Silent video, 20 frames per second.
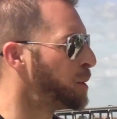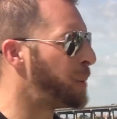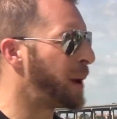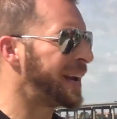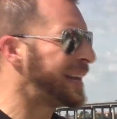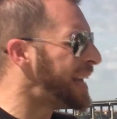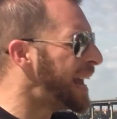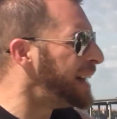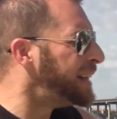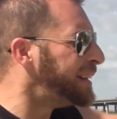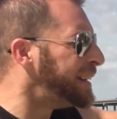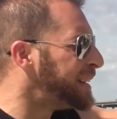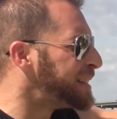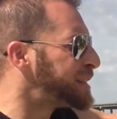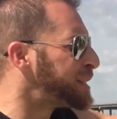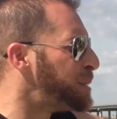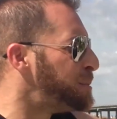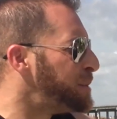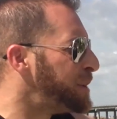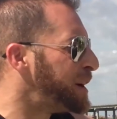or by yelling
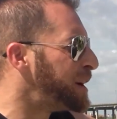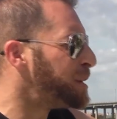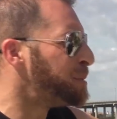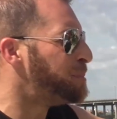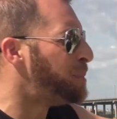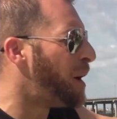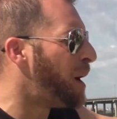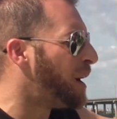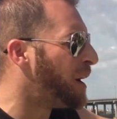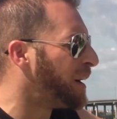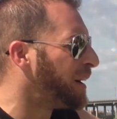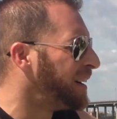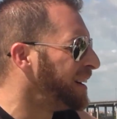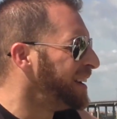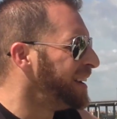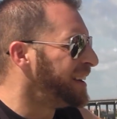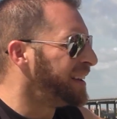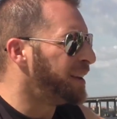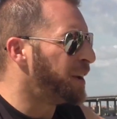at someone at a bar,